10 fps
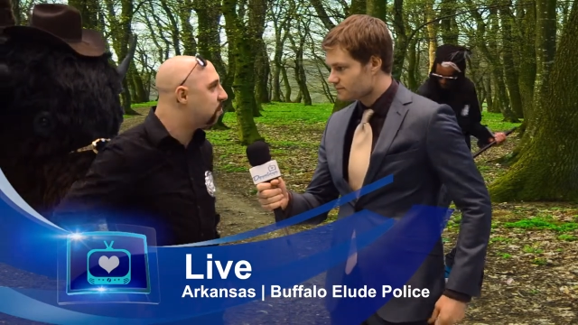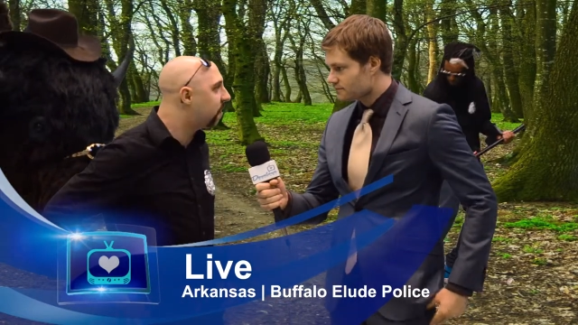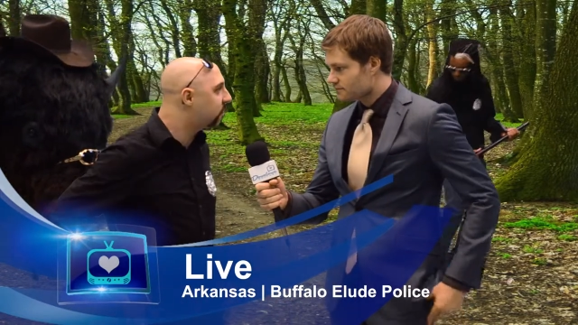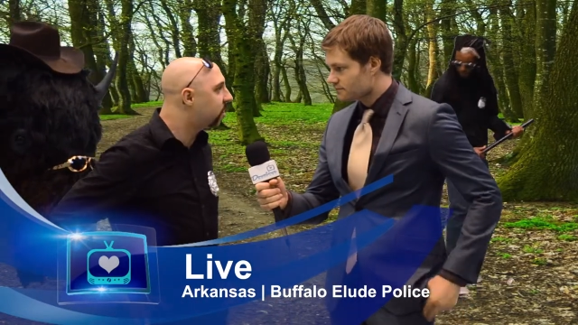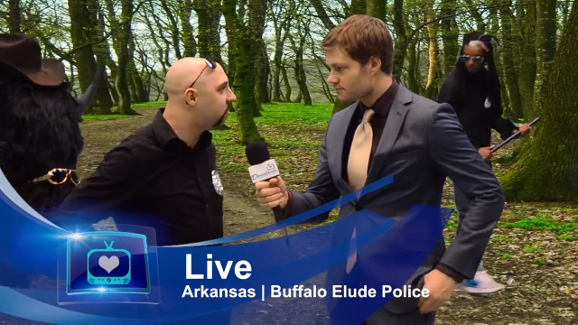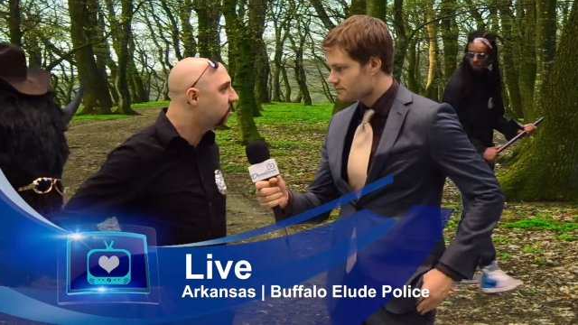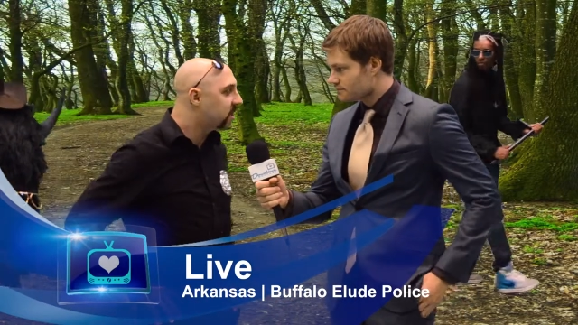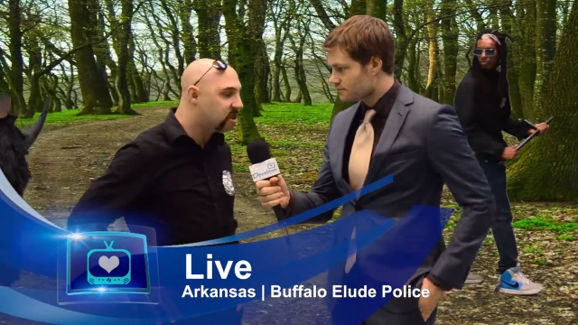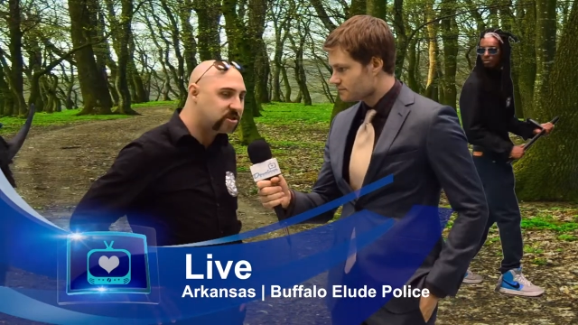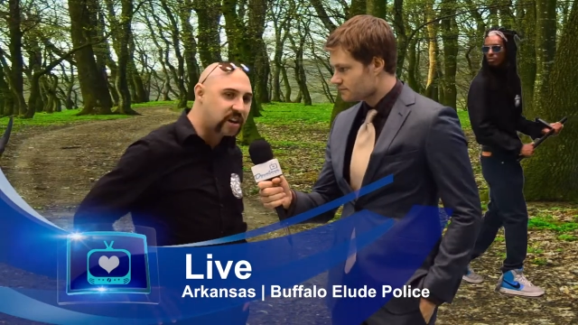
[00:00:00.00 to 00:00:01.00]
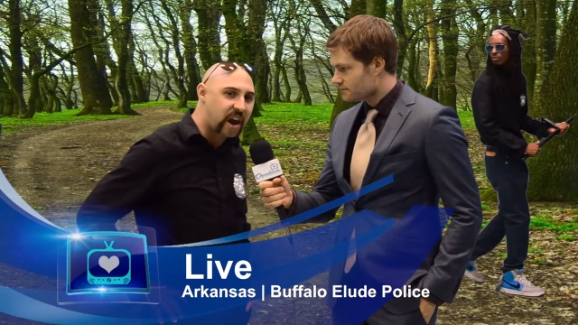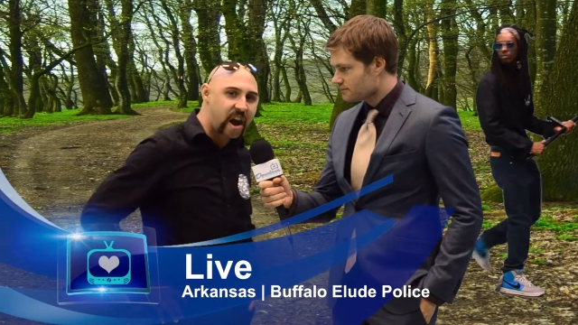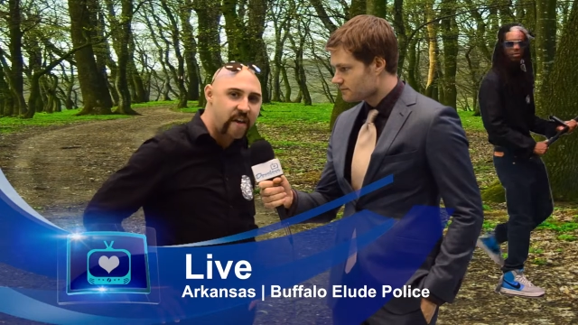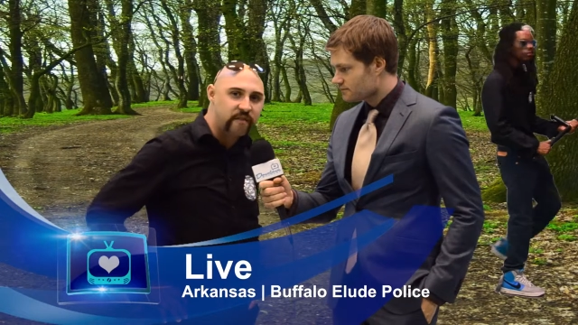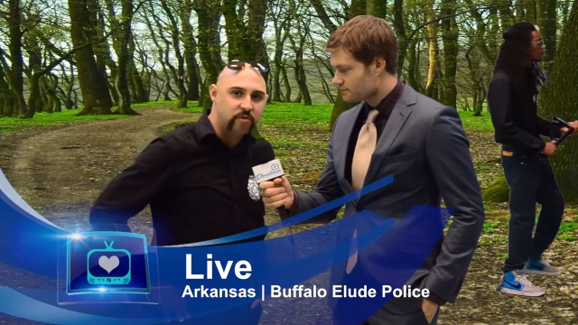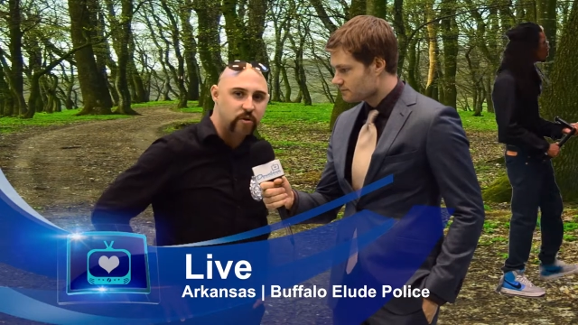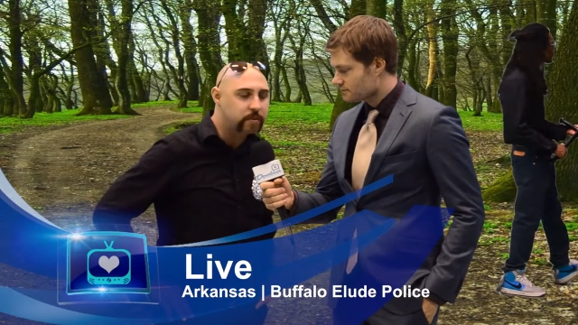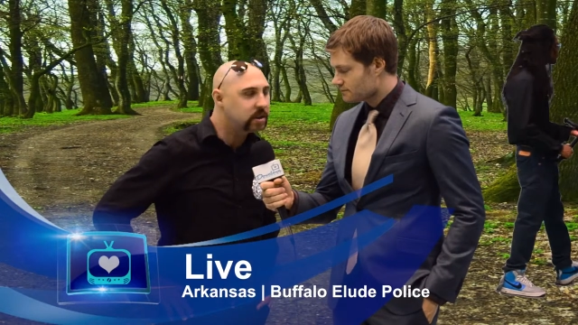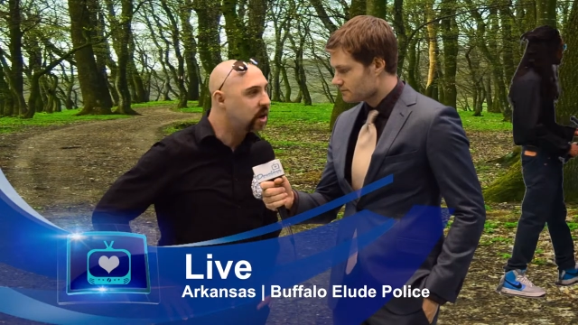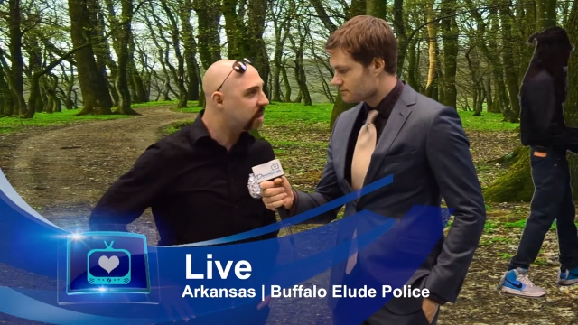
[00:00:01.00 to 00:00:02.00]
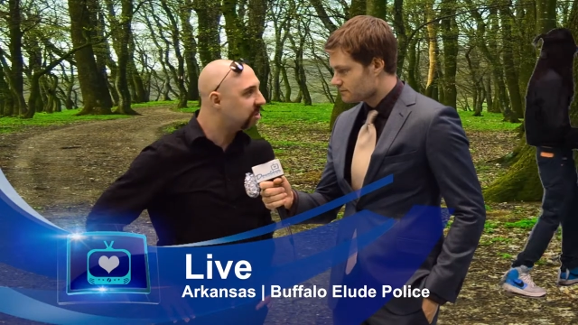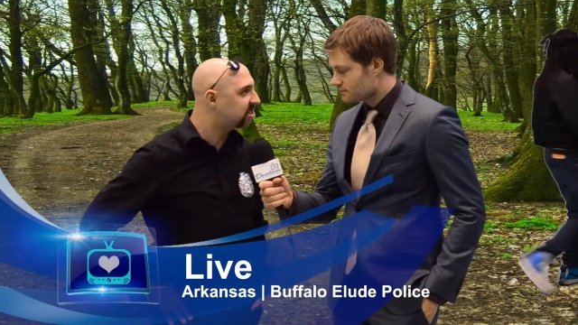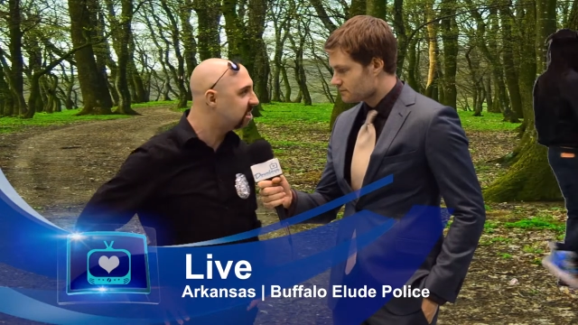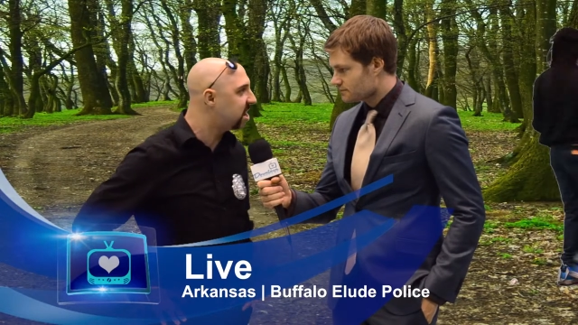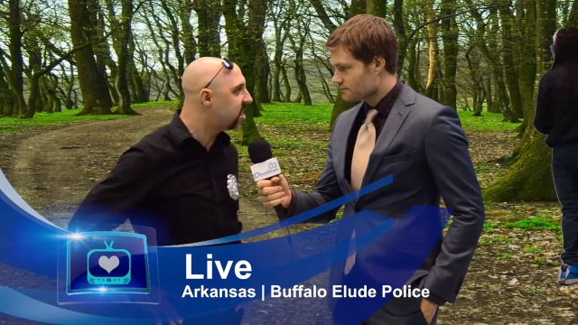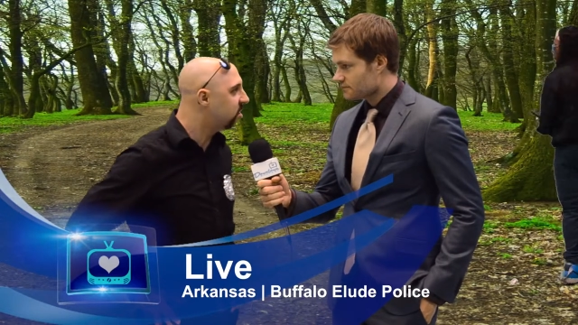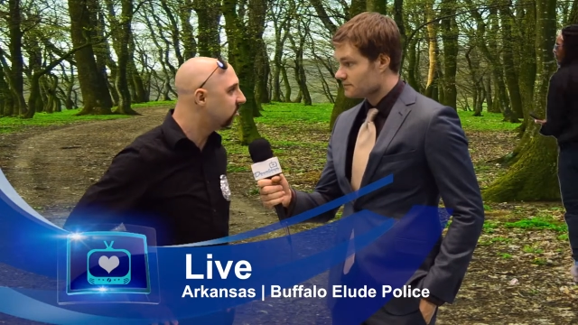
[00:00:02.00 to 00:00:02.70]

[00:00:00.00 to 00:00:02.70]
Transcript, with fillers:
Speaker 1: buffalo? Looks like every woman in the city.